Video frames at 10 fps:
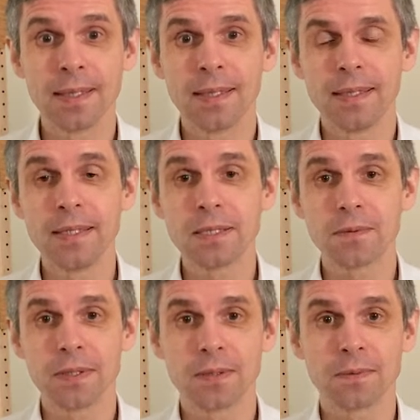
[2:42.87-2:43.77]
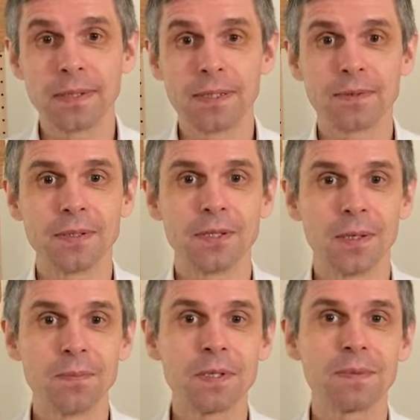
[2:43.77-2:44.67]
each of these three different
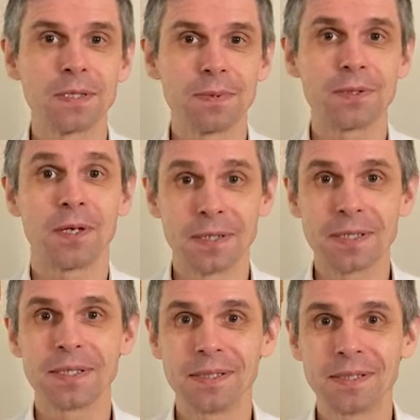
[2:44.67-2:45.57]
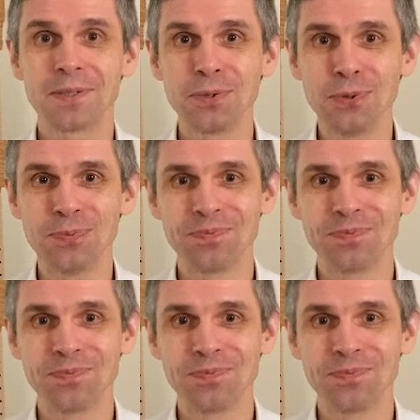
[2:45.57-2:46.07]
terms must be constant too.